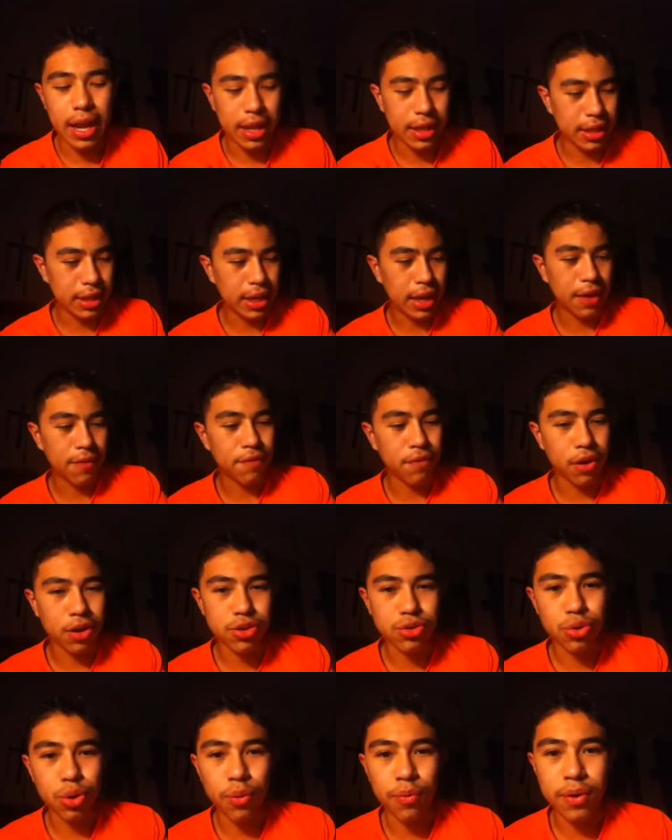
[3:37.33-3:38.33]
and the guy
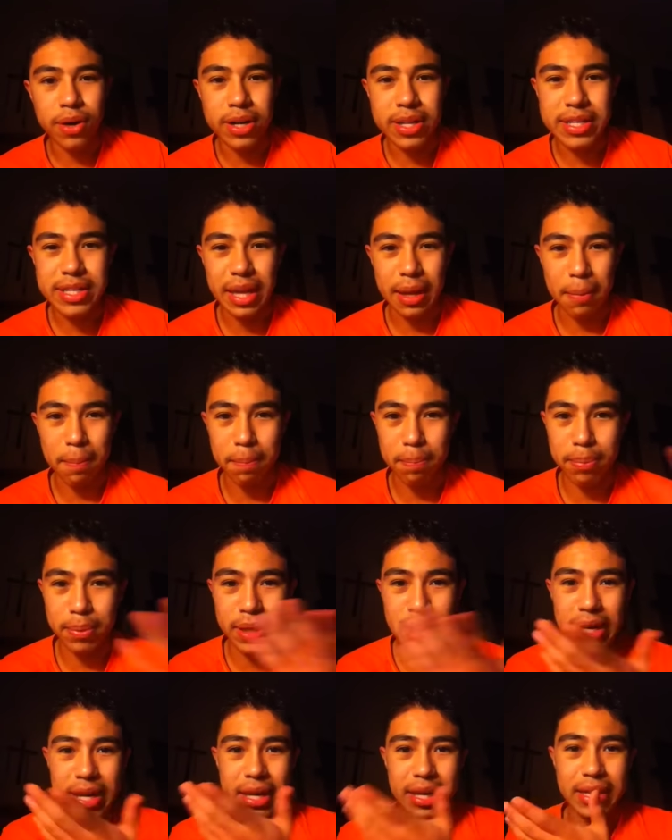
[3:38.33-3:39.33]
falls over and he's like
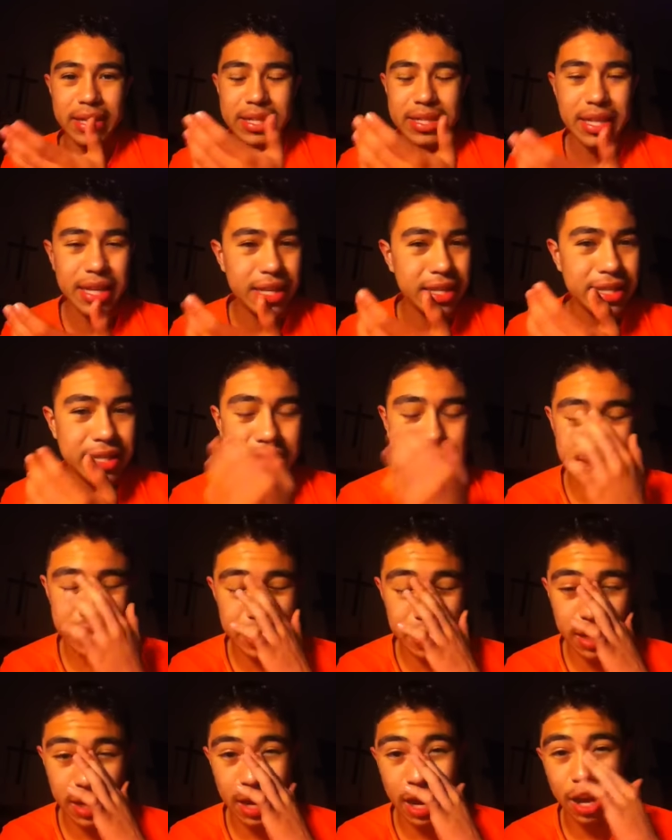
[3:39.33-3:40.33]
bleeding intense
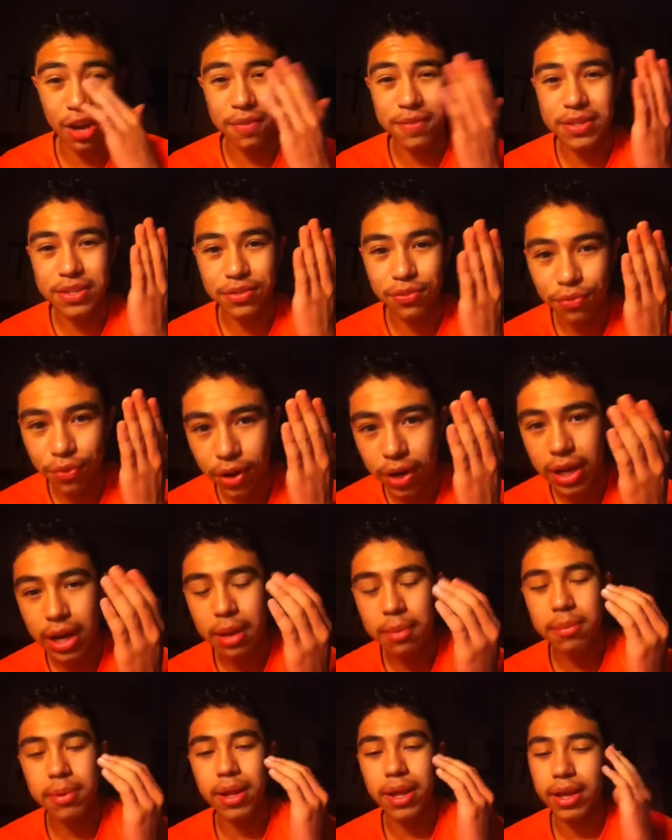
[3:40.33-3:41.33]
out of his foot.
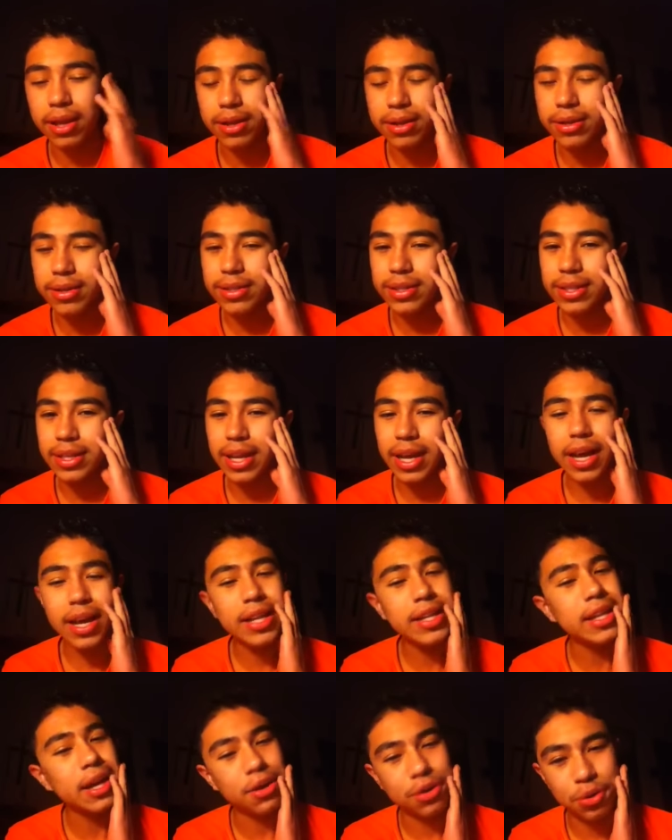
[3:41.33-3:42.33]
And I'm like,
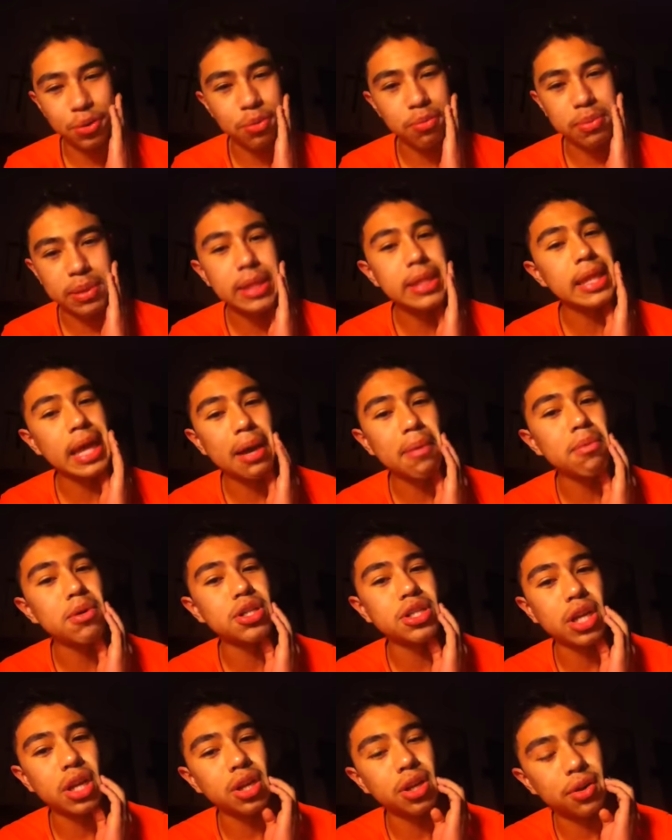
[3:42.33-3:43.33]
I doubt you would bleed that
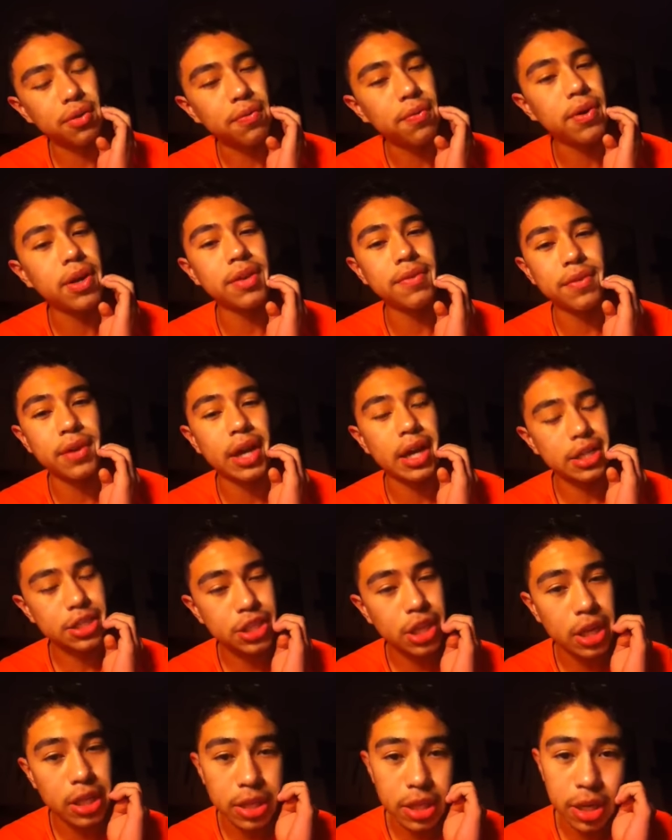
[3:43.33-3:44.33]
much out of your foot if you got
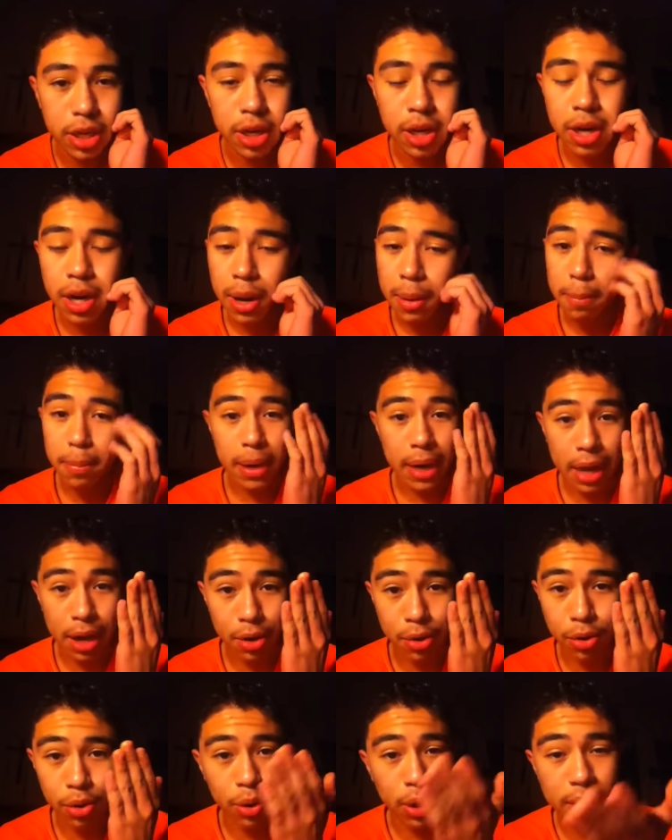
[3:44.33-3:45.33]
shot there. But I
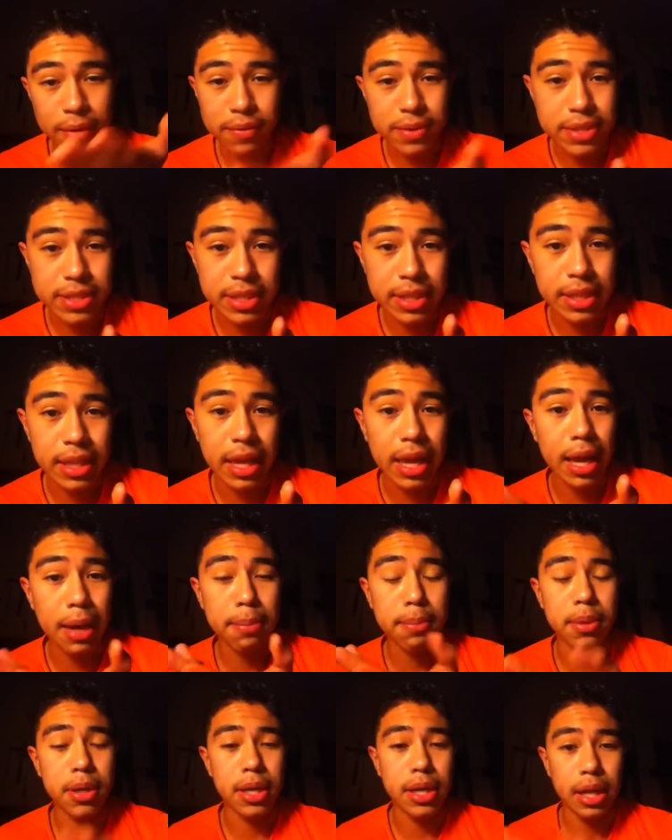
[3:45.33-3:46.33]
don't know. I haven't seen that
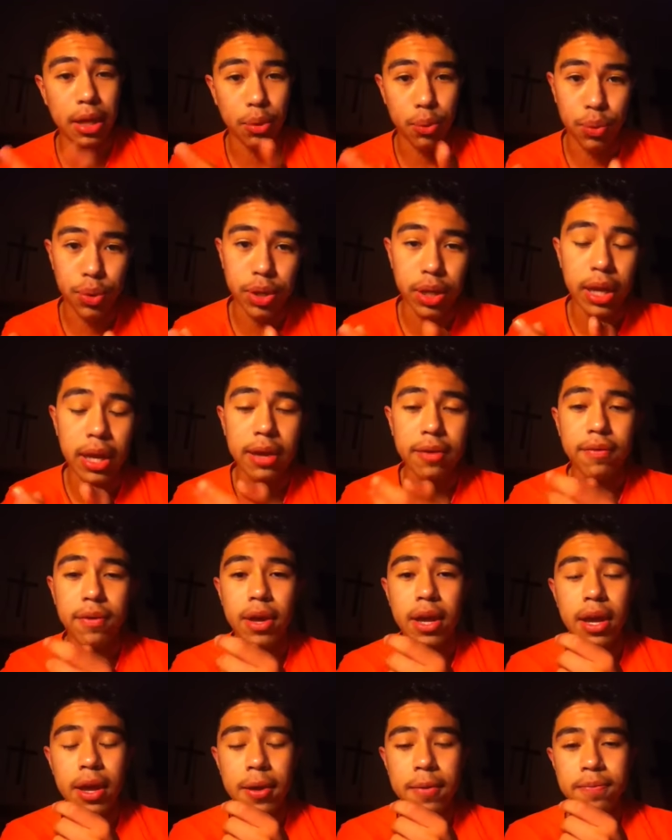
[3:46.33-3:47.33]
happen in, like real life.
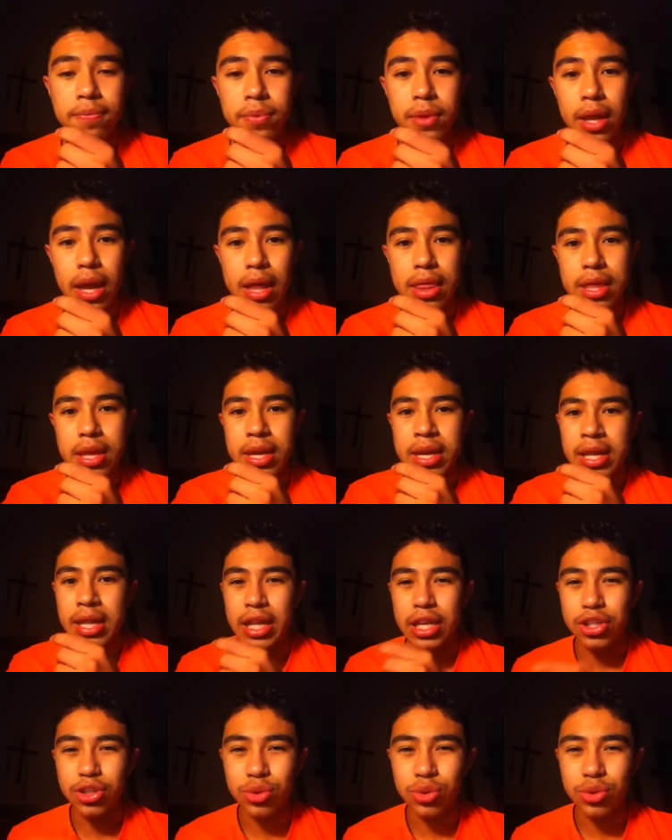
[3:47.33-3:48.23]
And then he like